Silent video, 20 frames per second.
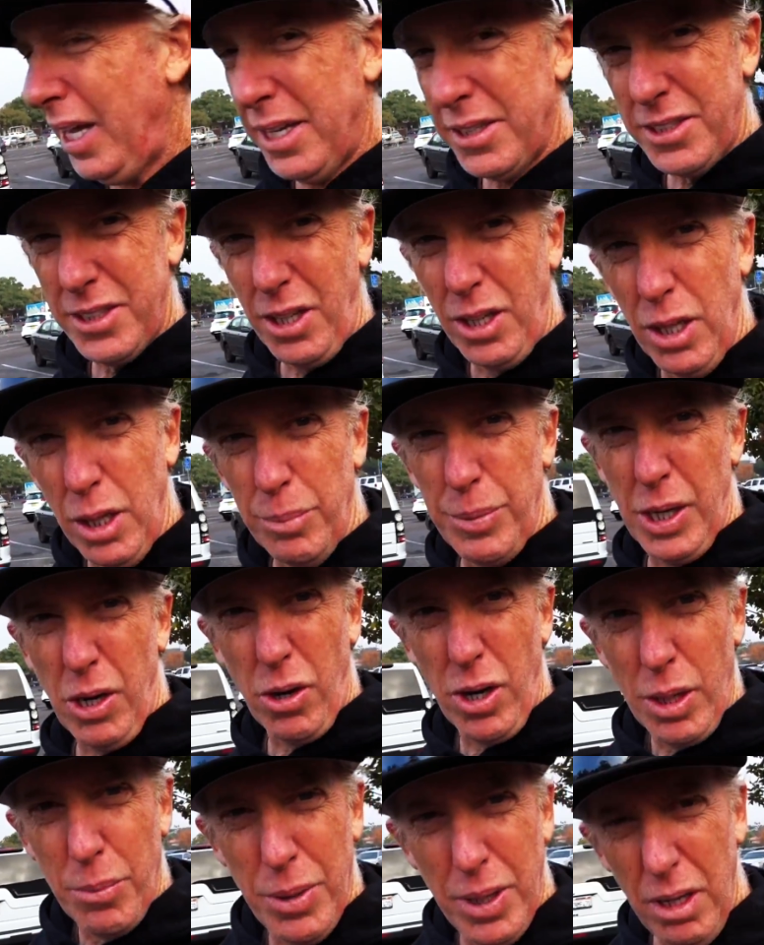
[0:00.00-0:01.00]
and it's still a little bit
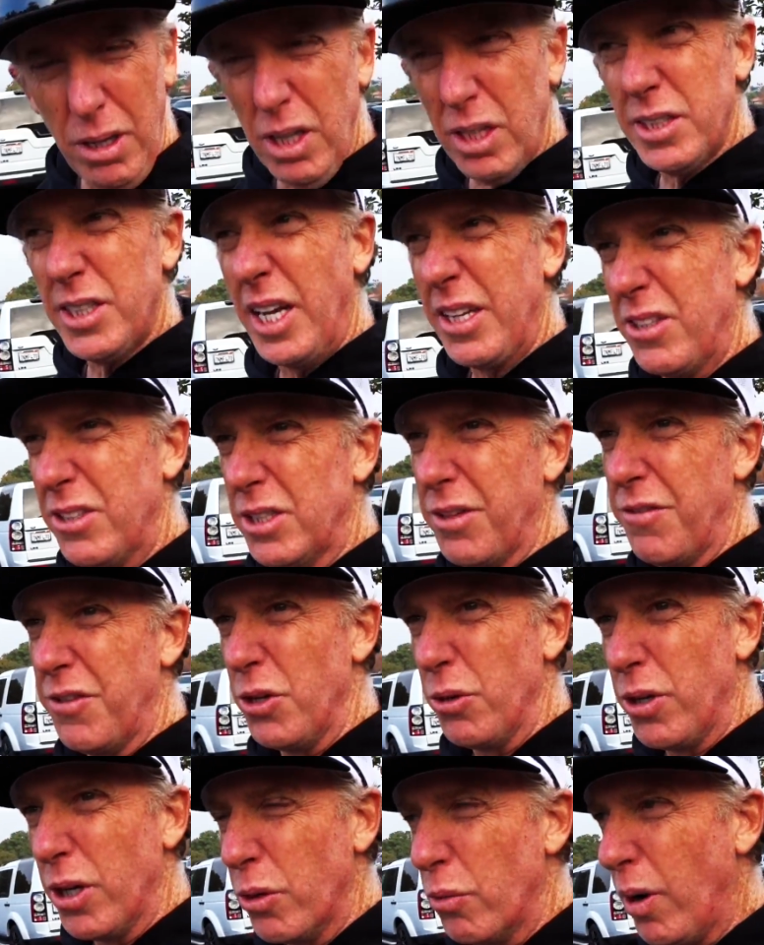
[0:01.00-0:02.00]
early, but it looks like there's a
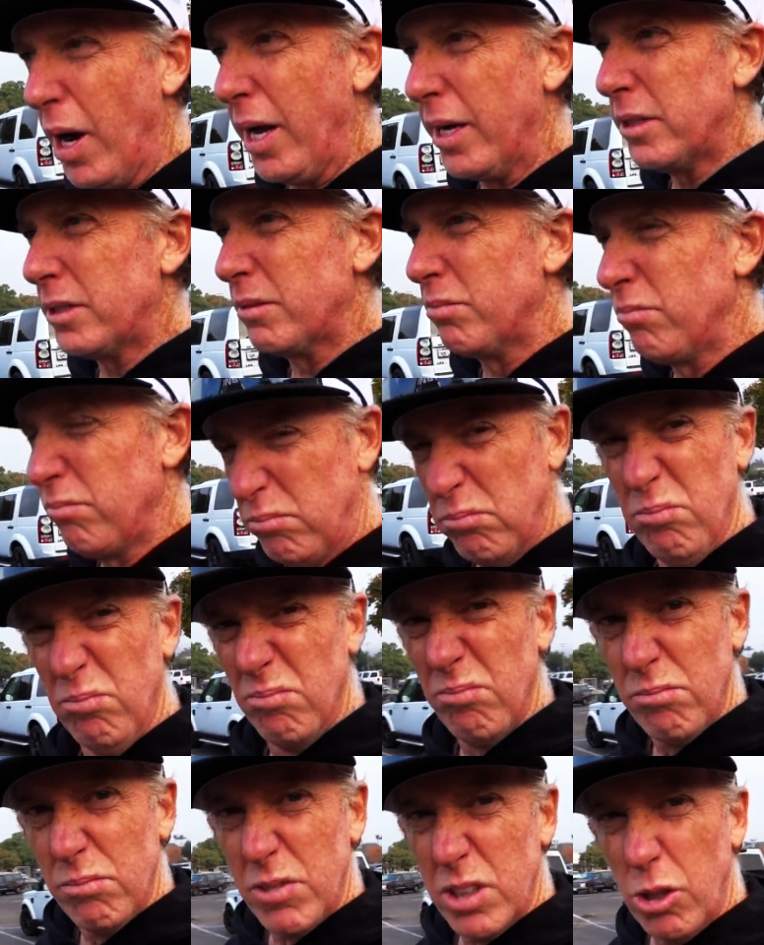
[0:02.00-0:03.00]
few good rides.
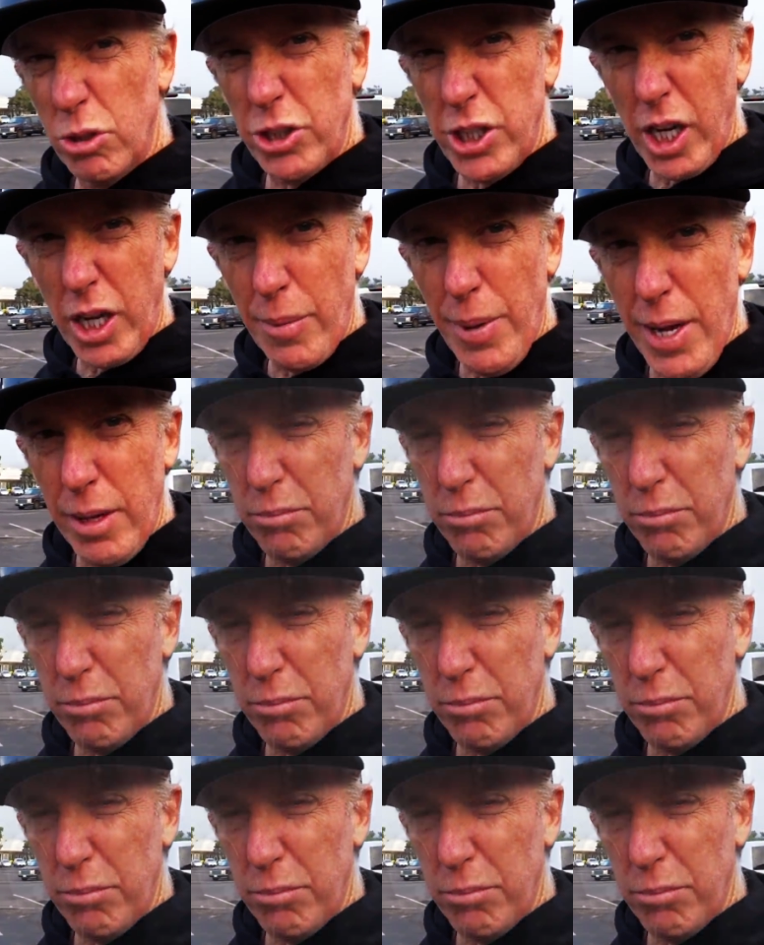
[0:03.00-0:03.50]
Let's go check them